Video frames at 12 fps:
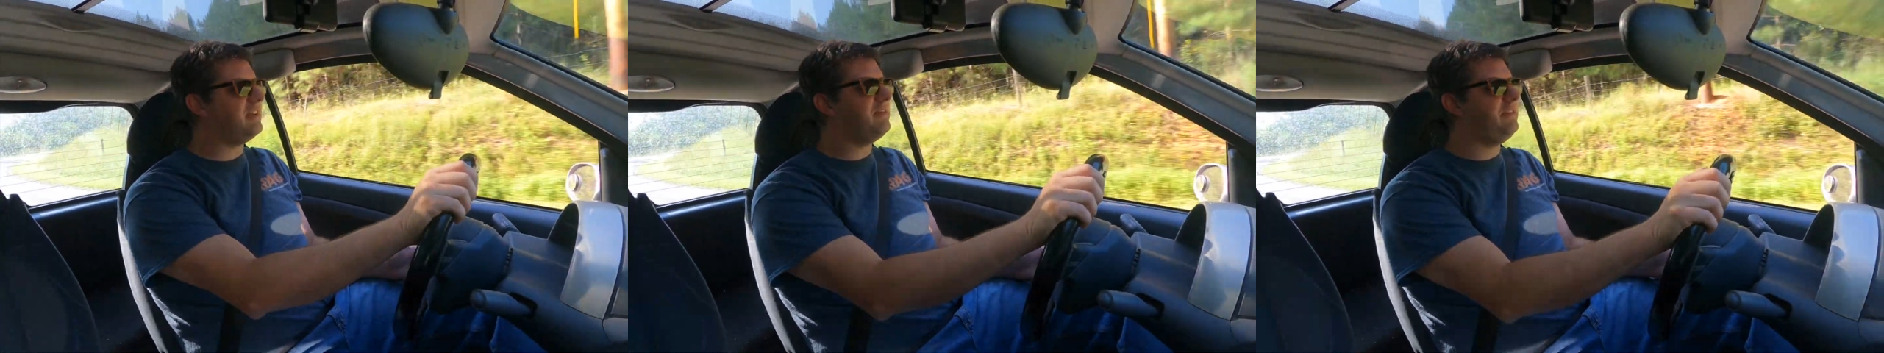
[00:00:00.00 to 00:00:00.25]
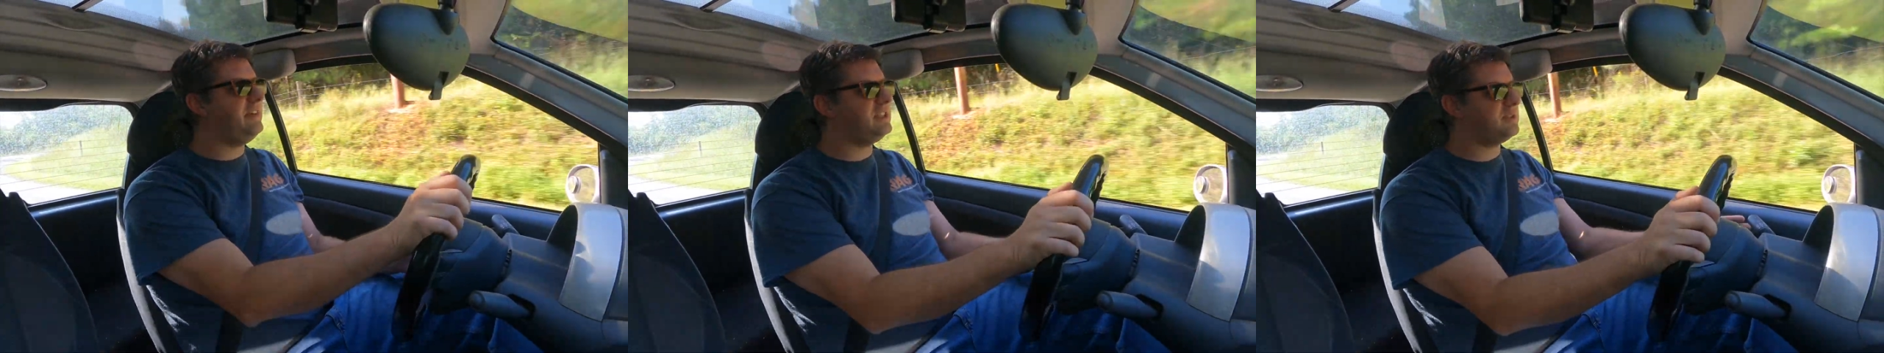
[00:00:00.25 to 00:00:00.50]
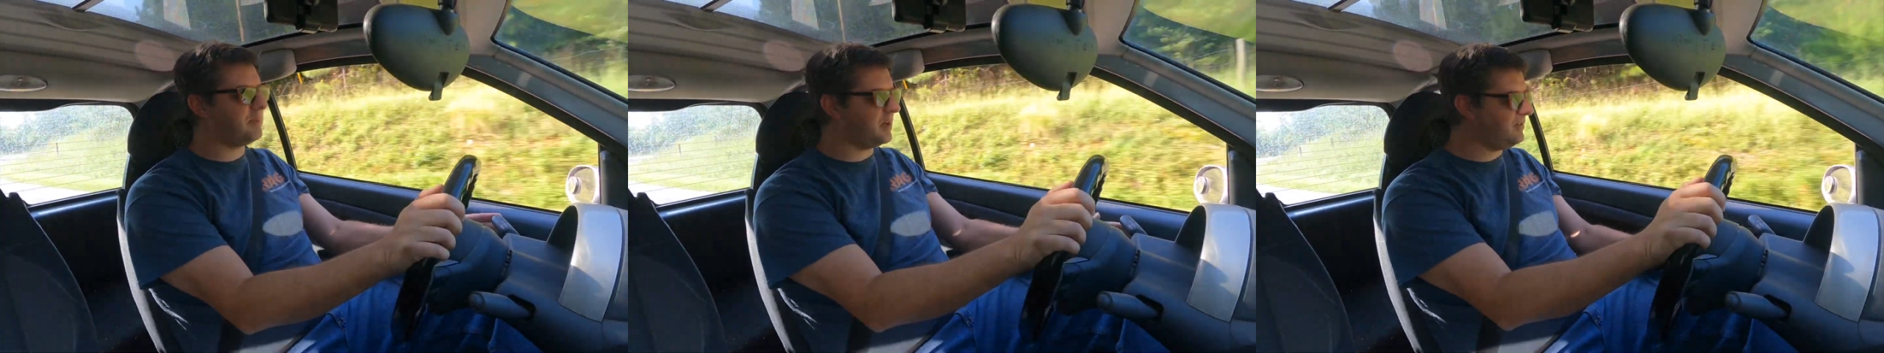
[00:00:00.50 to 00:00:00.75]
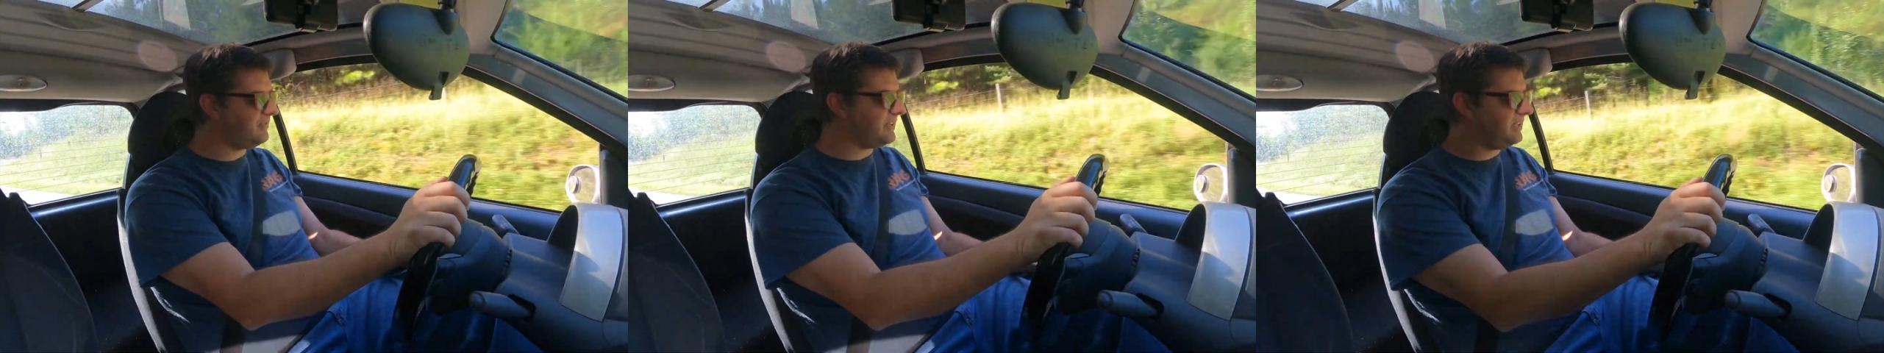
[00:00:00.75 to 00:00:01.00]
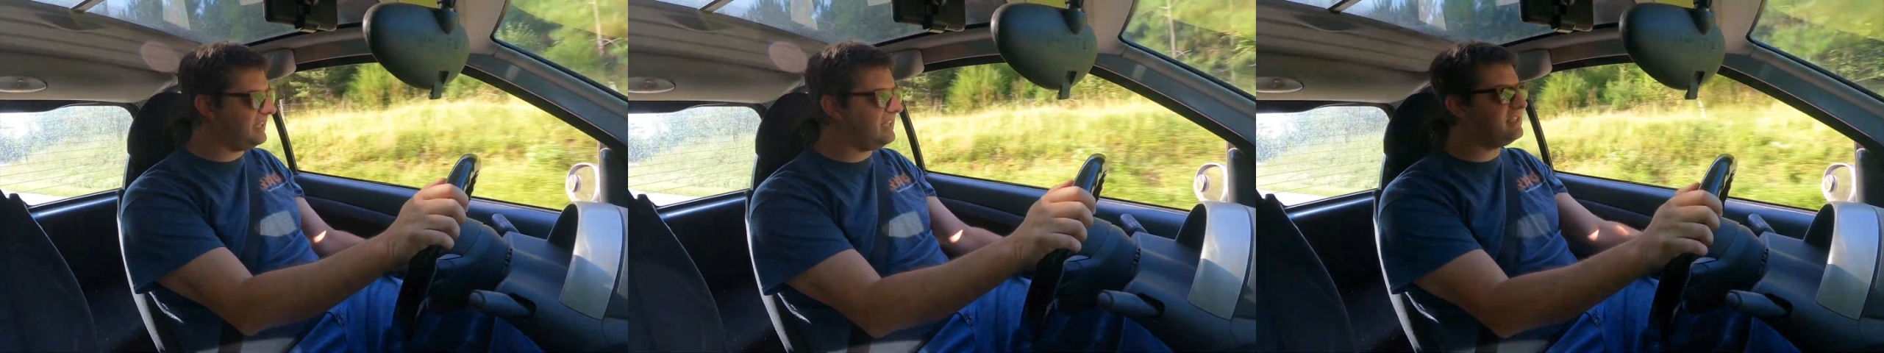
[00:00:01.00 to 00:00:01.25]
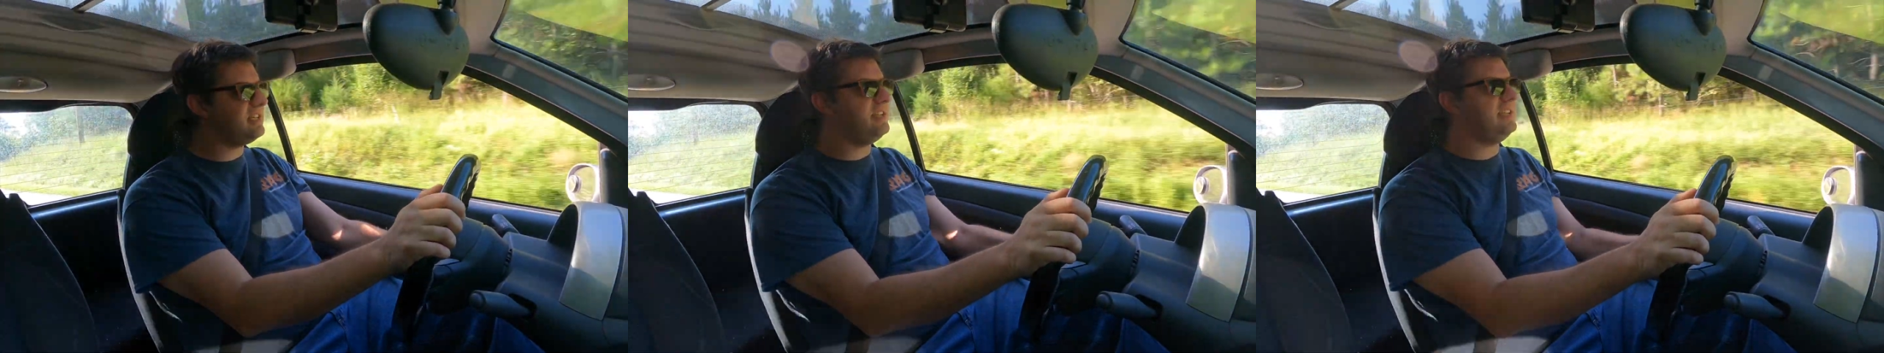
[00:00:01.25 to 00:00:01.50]
fits perfectly
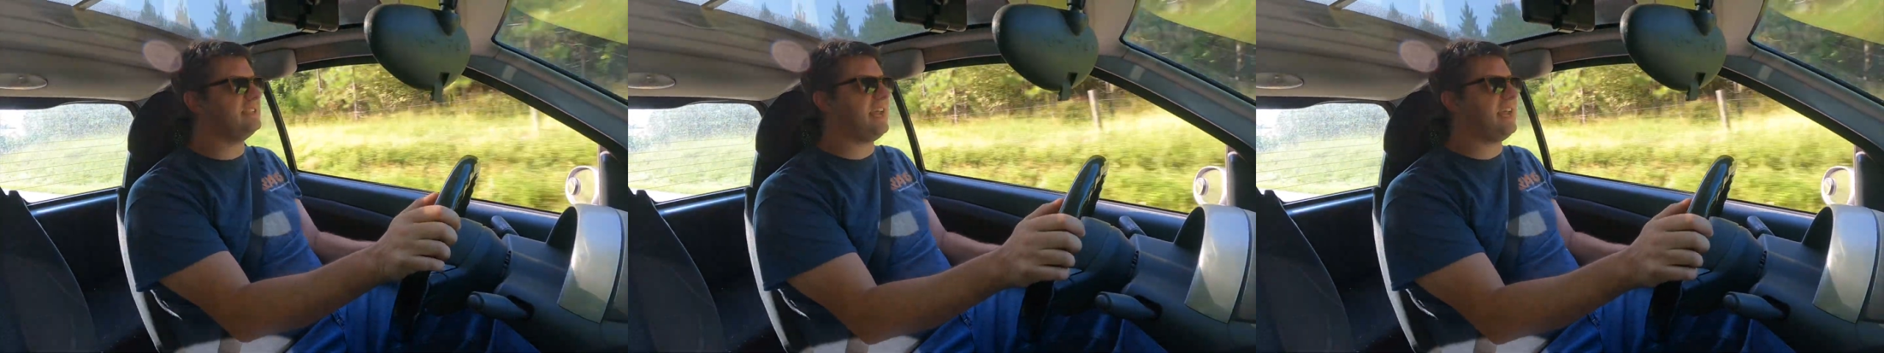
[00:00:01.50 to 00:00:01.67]
into this